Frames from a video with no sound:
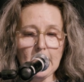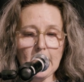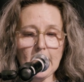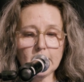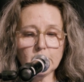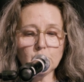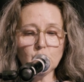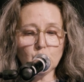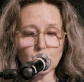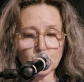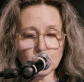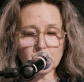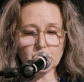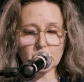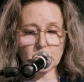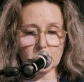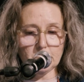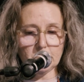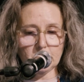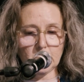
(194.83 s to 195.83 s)
and
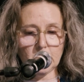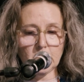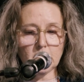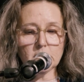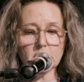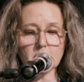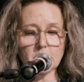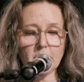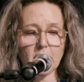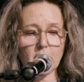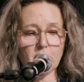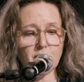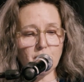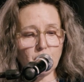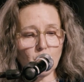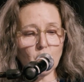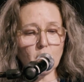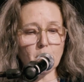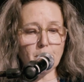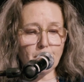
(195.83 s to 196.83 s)
use them to make
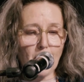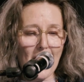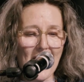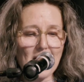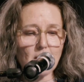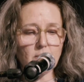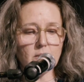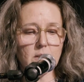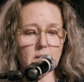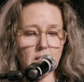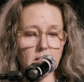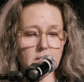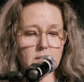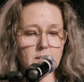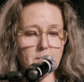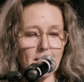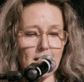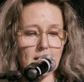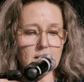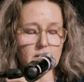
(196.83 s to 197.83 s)
four parallel
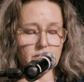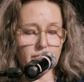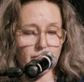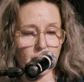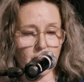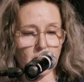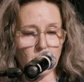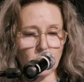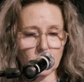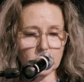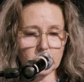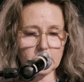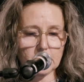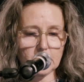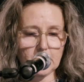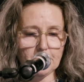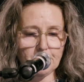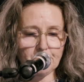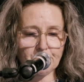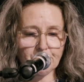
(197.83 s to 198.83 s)
demands for equality.